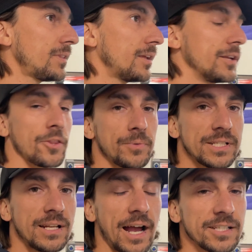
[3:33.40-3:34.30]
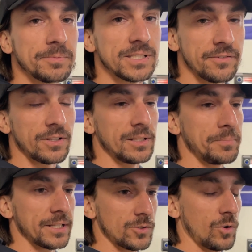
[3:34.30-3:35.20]
Another reason I specifically
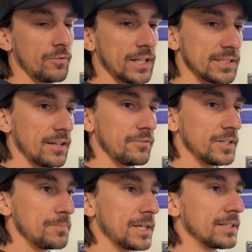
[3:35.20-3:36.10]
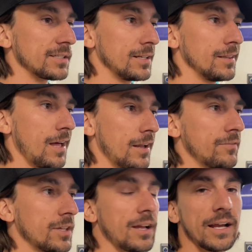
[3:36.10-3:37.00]
picked Corvette stuff is because a lot
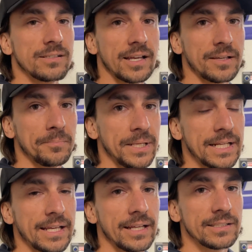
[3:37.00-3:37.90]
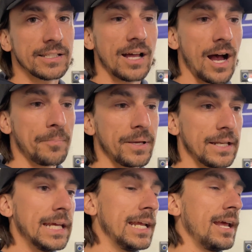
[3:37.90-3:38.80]
of the guys I compete against in Hot
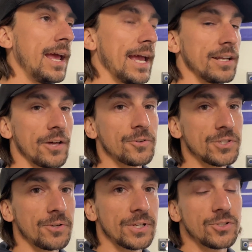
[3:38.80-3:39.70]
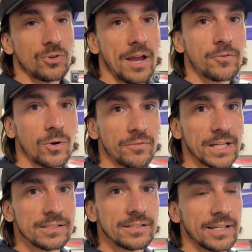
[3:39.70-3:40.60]
Pit and other series drive
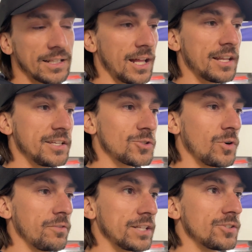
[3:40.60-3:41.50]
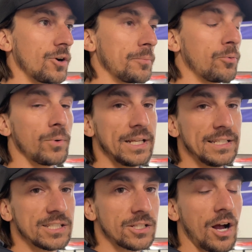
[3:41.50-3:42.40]
Corvettes. And a lot of these Corvettes are pretty
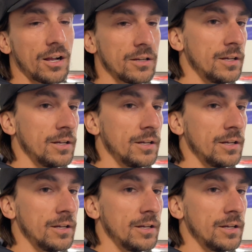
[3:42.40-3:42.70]
stock